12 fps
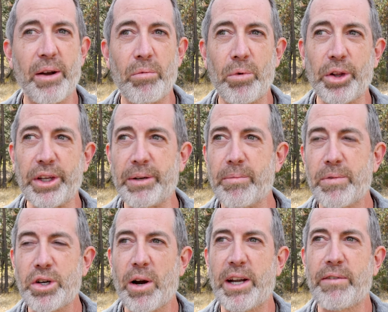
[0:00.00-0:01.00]
and really
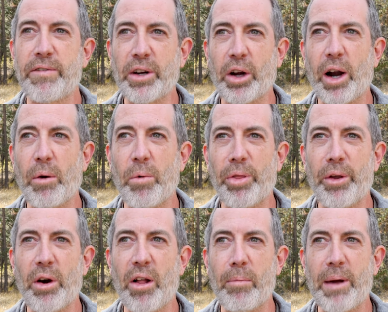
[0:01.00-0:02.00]
trying to figure out what
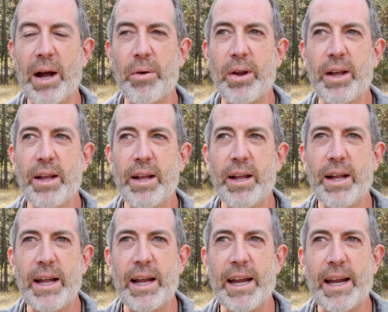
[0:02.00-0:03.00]
they're all about.
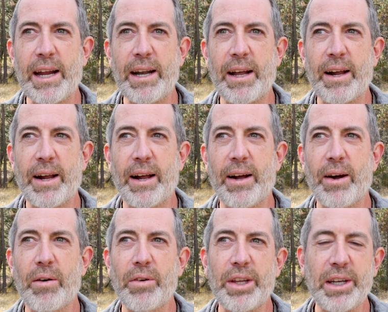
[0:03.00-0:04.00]
And over the